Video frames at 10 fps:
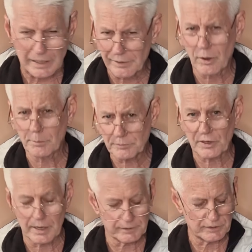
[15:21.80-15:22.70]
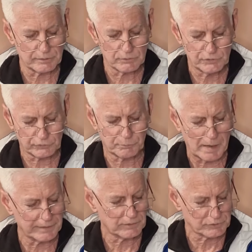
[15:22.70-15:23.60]
And I'm saying to you, just
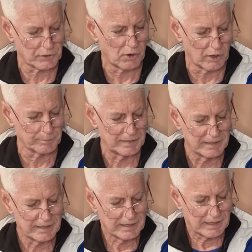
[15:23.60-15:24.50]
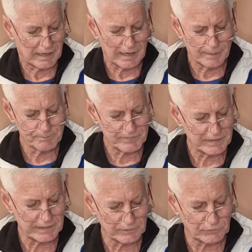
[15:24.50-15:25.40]
make the time.
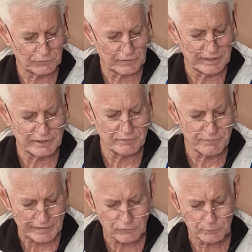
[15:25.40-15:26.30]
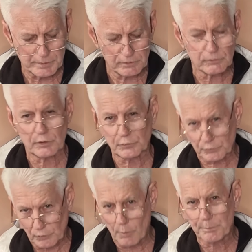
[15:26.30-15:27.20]
It's an investment to
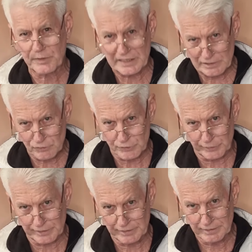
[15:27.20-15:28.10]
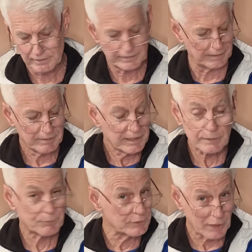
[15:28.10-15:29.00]
stop the injury. Now,
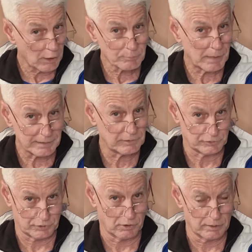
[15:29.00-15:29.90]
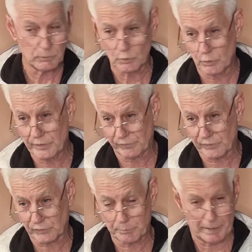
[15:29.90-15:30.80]
if you don't make the time, or if
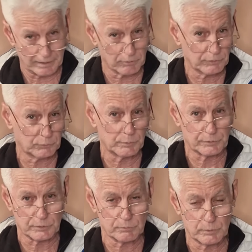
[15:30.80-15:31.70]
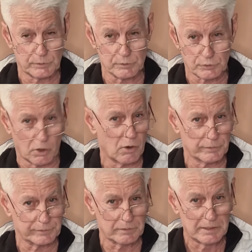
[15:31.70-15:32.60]
it's parents with your
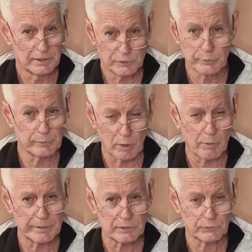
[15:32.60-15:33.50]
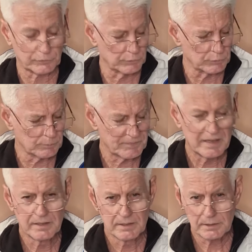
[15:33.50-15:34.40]
child at doing rowing at school,
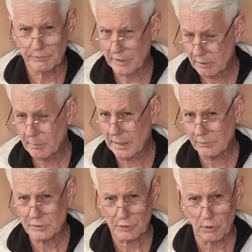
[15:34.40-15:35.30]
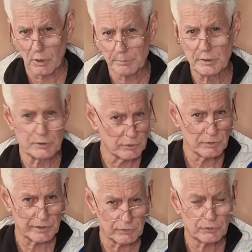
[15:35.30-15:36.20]
if you don't make the time to
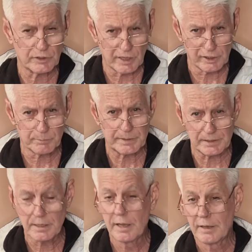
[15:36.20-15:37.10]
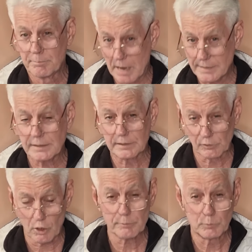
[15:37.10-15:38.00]
do this, you're going to be making a
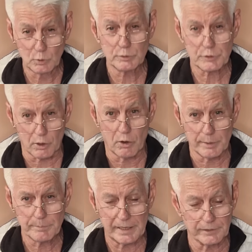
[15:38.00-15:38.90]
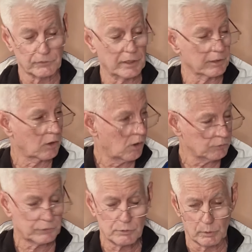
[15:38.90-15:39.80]
lot more time, and it's going to
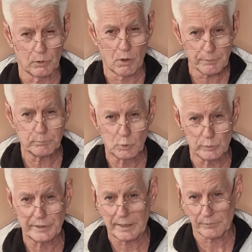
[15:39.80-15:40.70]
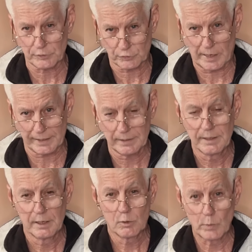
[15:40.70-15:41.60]
cost you a lot more down the track
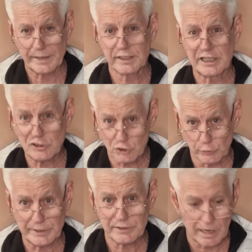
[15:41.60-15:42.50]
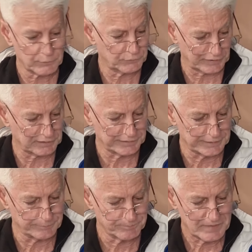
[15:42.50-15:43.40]
when an injury does settle
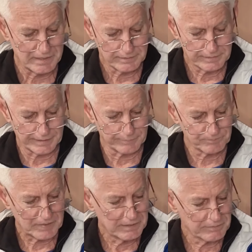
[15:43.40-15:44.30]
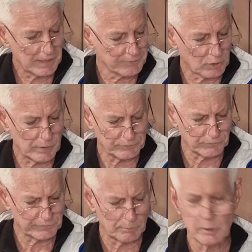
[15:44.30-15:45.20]
in. Now, the other
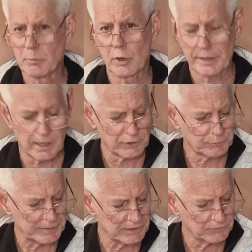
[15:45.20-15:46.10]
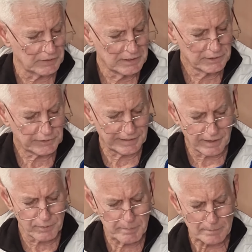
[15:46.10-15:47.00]
question someone might ask me is, can
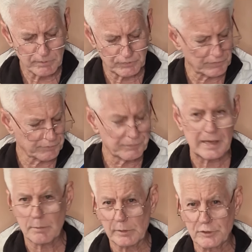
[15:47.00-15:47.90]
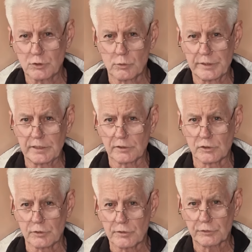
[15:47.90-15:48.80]
other members of the family join in and
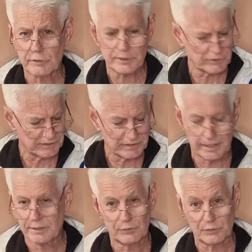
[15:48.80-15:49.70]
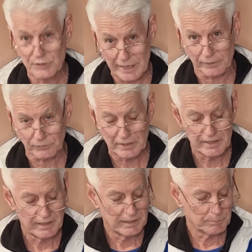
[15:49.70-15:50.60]
do the stretching? And the answer is yes.
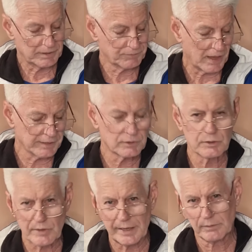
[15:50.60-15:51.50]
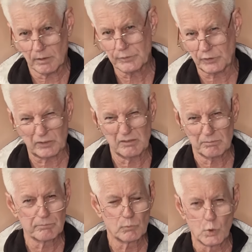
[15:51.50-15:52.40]
But if they do that, I'll just
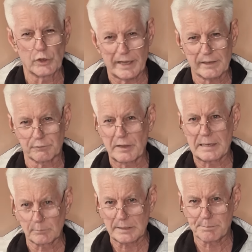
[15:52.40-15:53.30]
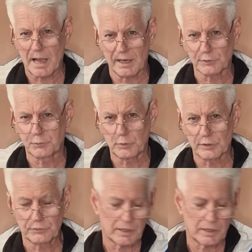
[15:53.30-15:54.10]
work out a family pass for you.